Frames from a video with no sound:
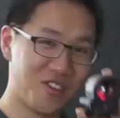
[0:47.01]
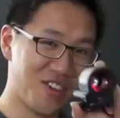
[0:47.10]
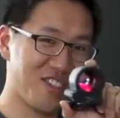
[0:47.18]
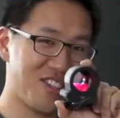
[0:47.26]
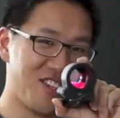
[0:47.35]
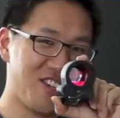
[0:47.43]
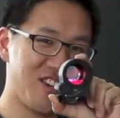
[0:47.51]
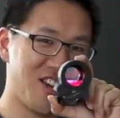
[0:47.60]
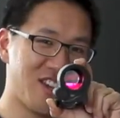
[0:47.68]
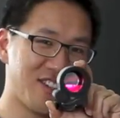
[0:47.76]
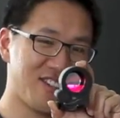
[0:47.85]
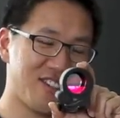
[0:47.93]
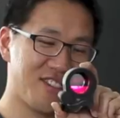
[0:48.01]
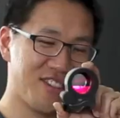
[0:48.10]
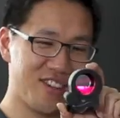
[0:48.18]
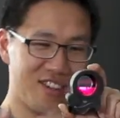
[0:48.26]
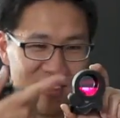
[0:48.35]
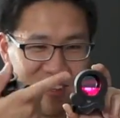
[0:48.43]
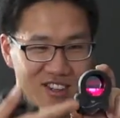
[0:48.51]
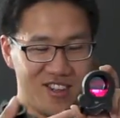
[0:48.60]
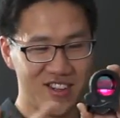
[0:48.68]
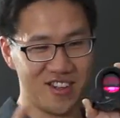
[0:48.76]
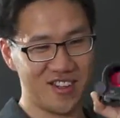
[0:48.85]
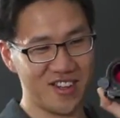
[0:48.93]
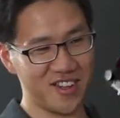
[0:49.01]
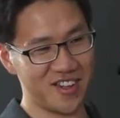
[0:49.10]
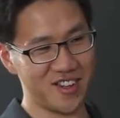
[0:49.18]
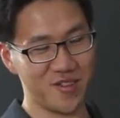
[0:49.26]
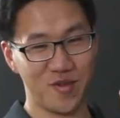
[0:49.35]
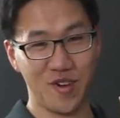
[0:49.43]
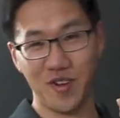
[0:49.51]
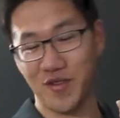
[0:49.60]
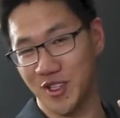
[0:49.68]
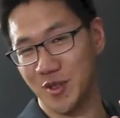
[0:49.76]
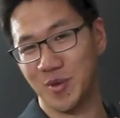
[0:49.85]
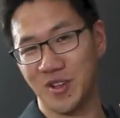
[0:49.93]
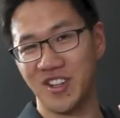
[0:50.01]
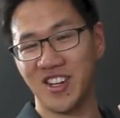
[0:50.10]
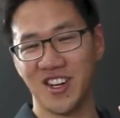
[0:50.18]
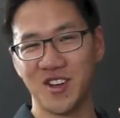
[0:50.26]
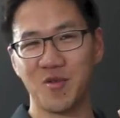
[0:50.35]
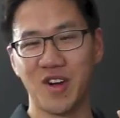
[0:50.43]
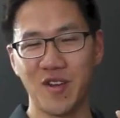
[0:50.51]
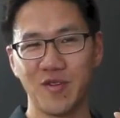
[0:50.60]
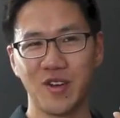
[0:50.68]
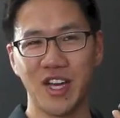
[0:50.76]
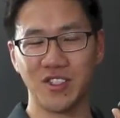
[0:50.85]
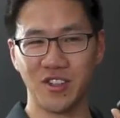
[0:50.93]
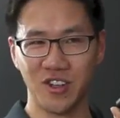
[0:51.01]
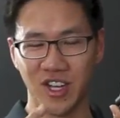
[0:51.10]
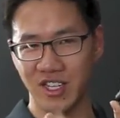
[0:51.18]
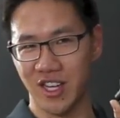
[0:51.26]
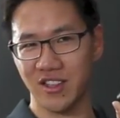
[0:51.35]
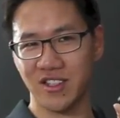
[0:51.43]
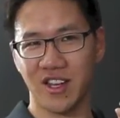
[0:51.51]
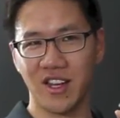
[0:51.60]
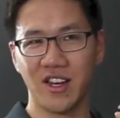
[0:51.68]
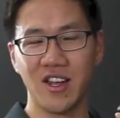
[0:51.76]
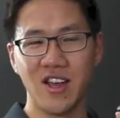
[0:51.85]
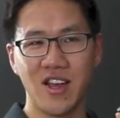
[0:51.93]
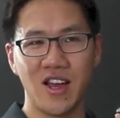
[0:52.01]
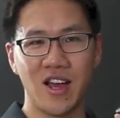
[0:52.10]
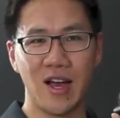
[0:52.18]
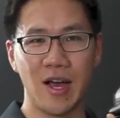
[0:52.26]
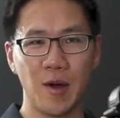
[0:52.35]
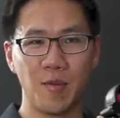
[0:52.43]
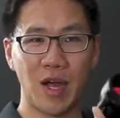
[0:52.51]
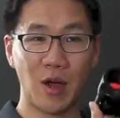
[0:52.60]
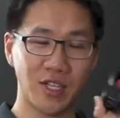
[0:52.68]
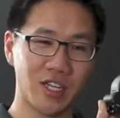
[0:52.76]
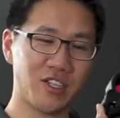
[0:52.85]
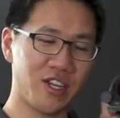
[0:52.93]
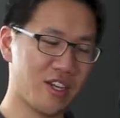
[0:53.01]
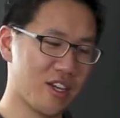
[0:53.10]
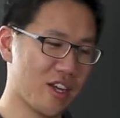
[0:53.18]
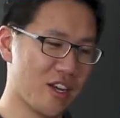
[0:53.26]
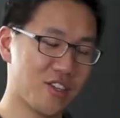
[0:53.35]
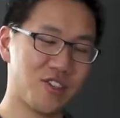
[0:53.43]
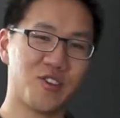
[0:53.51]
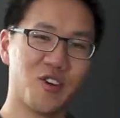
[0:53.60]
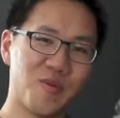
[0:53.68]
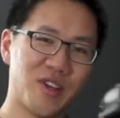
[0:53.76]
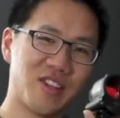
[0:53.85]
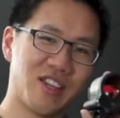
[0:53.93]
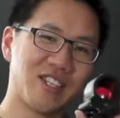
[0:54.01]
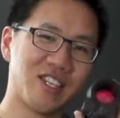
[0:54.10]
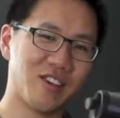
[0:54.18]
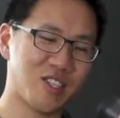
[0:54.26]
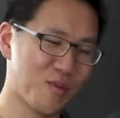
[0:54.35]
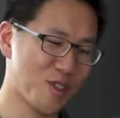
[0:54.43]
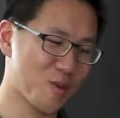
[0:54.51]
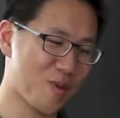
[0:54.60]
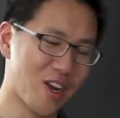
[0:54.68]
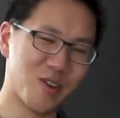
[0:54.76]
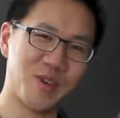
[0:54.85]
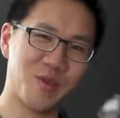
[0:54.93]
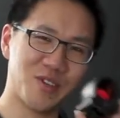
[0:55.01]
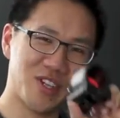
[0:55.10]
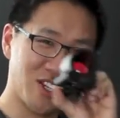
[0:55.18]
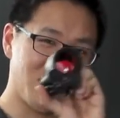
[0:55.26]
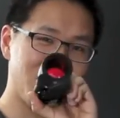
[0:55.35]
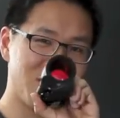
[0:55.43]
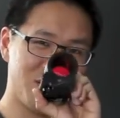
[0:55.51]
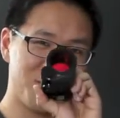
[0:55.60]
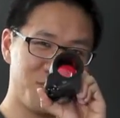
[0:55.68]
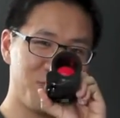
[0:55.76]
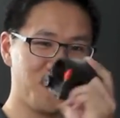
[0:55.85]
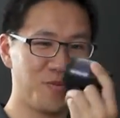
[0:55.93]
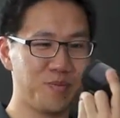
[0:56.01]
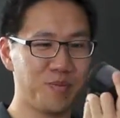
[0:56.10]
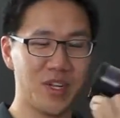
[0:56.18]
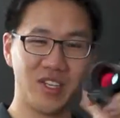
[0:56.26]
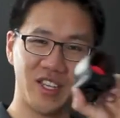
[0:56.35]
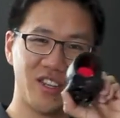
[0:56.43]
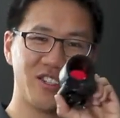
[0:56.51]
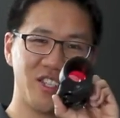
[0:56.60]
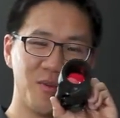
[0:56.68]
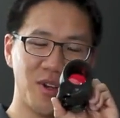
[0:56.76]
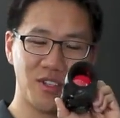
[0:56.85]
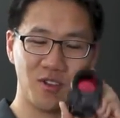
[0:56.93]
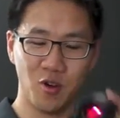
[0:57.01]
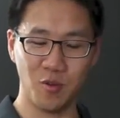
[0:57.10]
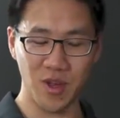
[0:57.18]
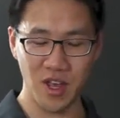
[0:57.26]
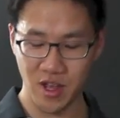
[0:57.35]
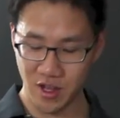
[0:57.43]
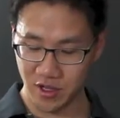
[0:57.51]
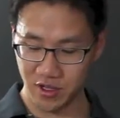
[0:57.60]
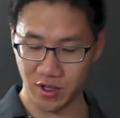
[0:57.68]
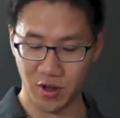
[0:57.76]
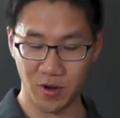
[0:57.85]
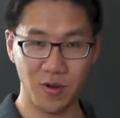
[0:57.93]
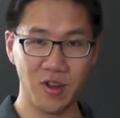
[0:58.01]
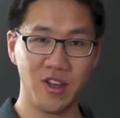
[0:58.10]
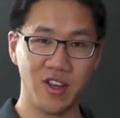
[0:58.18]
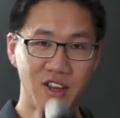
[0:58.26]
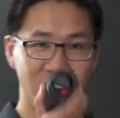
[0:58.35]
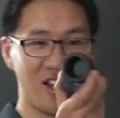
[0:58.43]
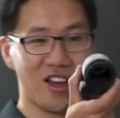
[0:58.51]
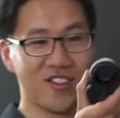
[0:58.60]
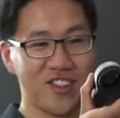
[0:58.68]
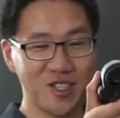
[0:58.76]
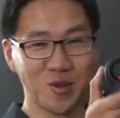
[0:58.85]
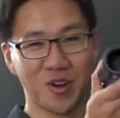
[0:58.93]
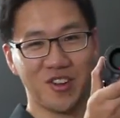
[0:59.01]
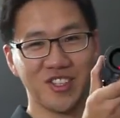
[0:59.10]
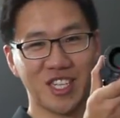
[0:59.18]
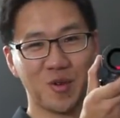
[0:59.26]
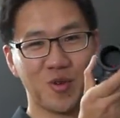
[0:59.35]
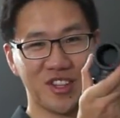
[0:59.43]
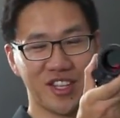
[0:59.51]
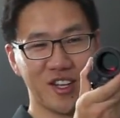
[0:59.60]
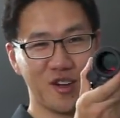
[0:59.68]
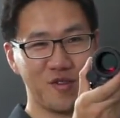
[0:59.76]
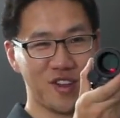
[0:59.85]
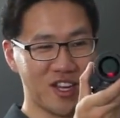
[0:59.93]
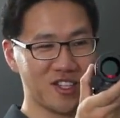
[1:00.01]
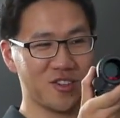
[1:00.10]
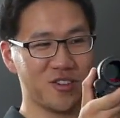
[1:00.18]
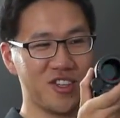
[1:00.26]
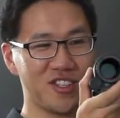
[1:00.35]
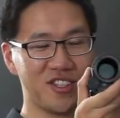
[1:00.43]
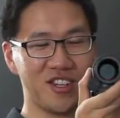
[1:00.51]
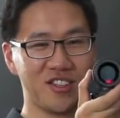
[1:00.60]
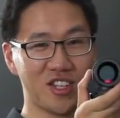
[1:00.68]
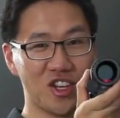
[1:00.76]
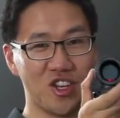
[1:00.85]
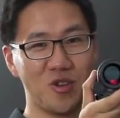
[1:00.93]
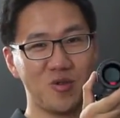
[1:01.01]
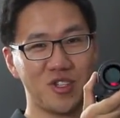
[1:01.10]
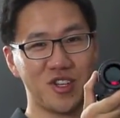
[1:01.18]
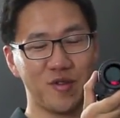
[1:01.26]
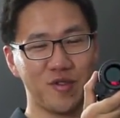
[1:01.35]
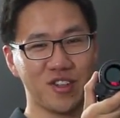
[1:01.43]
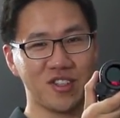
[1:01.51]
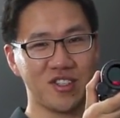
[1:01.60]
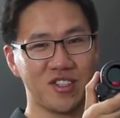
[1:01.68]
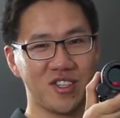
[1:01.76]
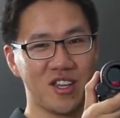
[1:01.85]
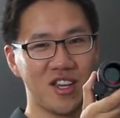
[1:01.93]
can see, it's very visible on your rifle as you're looking down the sight. I was actually in a skirm, and that's how someone spotted me, was actually just because they could see my scope. So this is what it looks like with the kill flash. So you can see there's a huge difference